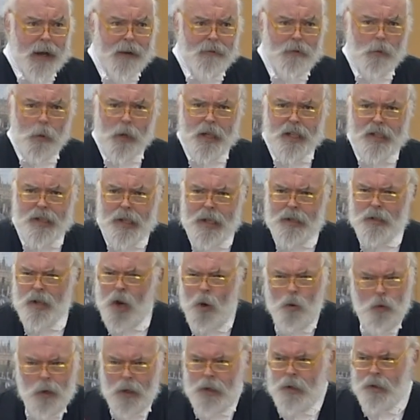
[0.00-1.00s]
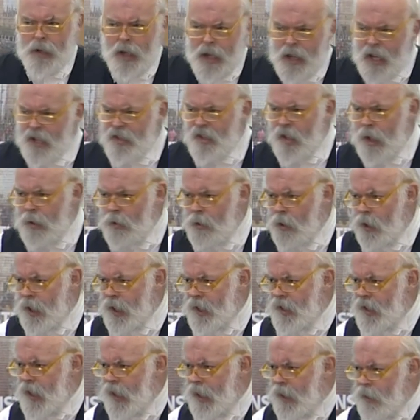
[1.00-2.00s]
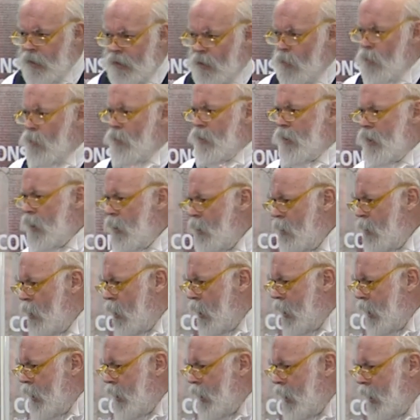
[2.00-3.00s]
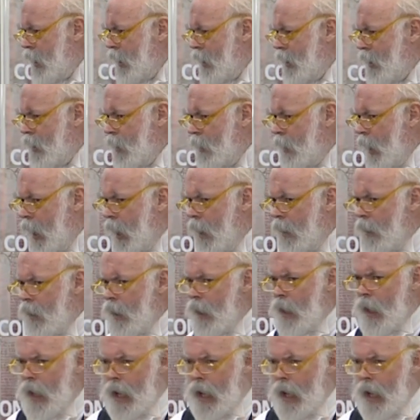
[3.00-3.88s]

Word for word: everybody says, oh, well, you know, they're so noisy, it's all zoo noises, you know.